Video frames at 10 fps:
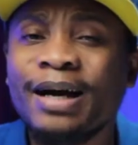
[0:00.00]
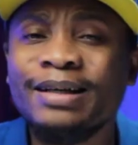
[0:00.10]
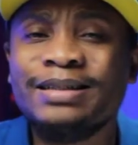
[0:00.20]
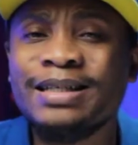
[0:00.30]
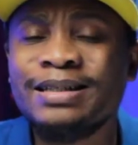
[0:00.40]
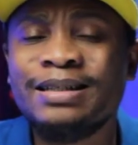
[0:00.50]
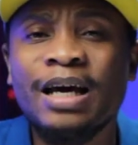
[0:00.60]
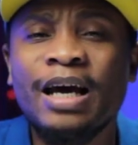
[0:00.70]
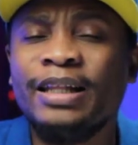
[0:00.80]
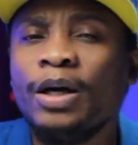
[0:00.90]
cultists.
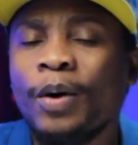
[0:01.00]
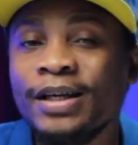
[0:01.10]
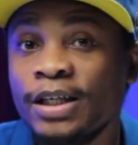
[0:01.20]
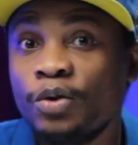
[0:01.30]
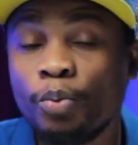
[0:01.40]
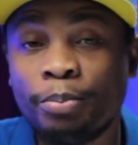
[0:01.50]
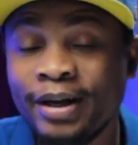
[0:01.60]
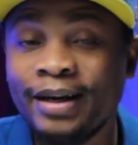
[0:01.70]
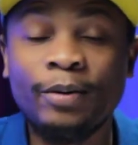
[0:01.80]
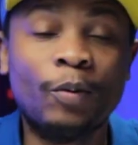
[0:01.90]
They wanted to
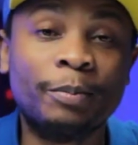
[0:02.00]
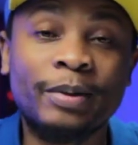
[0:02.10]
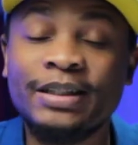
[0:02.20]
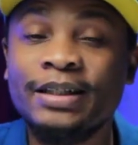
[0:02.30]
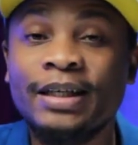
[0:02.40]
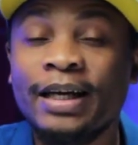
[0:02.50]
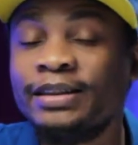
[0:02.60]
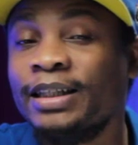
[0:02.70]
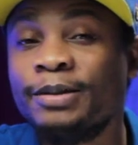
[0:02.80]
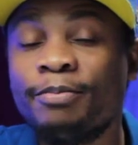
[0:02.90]
bury one particular
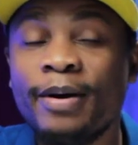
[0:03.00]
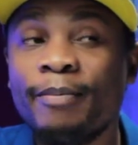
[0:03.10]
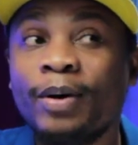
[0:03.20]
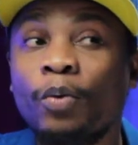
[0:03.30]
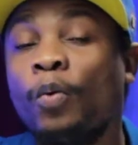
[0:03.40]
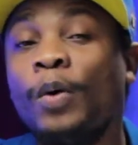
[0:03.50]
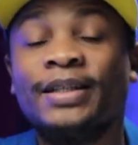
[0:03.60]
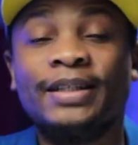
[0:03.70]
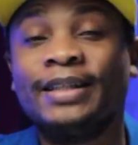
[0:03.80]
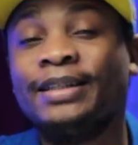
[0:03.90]
church member who
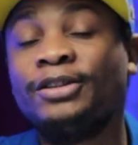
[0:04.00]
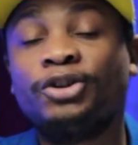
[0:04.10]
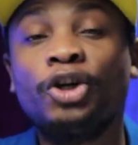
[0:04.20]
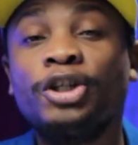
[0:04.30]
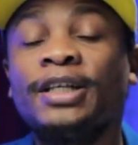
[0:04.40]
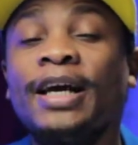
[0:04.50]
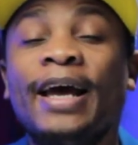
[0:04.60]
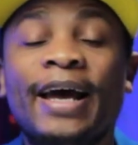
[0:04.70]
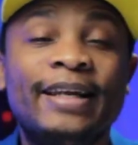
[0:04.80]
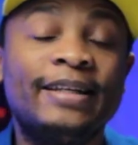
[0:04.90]
was at his church,
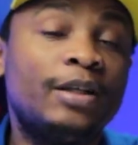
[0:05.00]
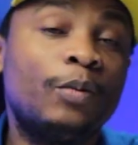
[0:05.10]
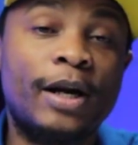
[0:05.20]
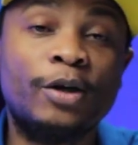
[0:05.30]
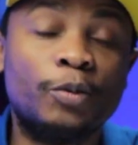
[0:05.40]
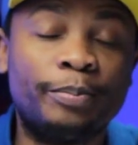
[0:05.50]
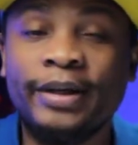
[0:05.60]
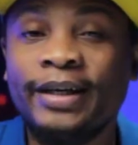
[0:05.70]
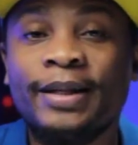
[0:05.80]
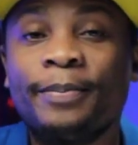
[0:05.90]
and he wanted to
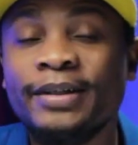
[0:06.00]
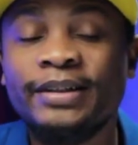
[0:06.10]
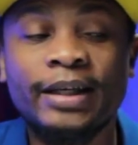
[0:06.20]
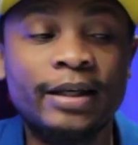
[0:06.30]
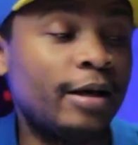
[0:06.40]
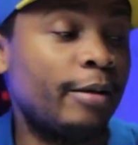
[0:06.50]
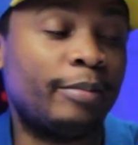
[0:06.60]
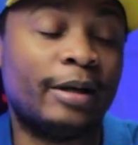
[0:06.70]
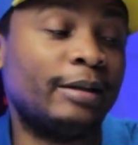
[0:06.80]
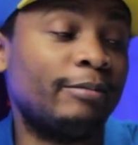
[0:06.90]
bury the person,
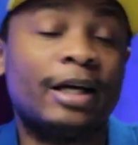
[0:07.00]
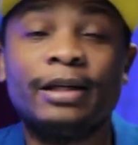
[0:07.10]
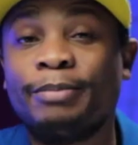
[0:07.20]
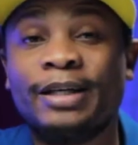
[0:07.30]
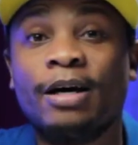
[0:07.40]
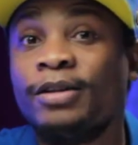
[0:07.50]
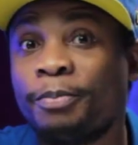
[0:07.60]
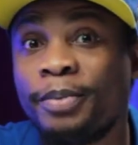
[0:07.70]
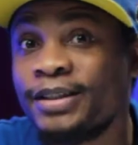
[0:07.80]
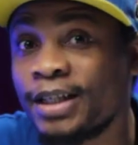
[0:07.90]
but now the
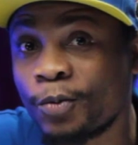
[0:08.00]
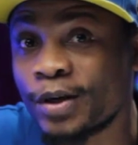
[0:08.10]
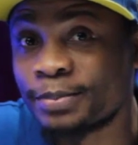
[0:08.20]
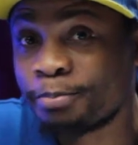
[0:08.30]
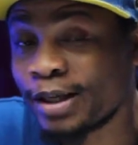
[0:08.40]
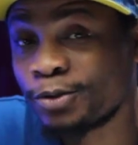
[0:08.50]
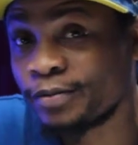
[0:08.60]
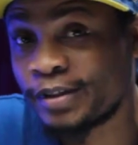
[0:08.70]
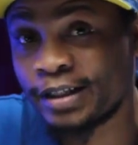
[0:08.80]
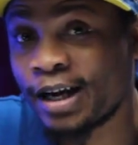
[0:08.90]
person was part
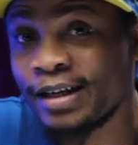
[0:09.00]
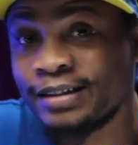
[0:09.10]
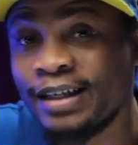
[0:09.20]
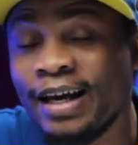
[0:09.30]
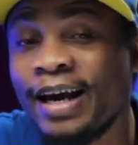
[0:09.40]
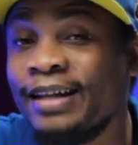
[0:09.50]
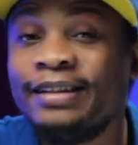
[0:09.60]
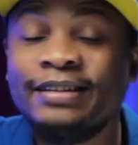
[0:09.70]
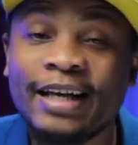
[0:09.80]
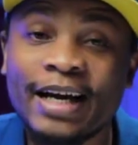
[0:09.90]
of the cult, and
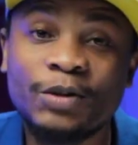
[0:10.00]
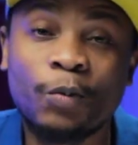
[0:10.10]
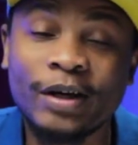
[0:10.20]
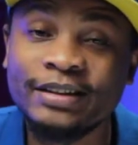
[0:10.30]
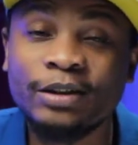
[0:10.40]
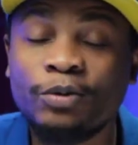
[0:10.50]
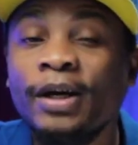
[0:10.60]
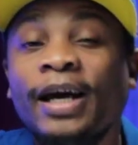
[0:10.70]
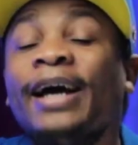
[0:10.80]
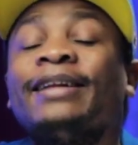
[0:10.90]
these guys wanted to,
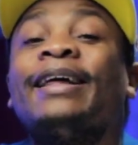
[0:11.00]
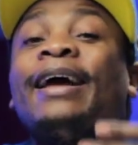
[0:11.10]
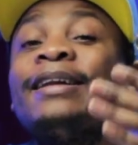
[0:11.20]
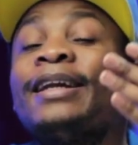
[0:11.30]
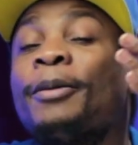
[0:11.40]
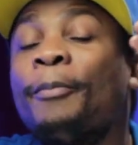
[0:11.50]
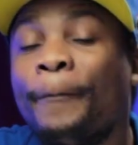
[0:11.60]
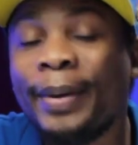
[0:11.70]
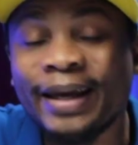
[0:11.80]
and they ended up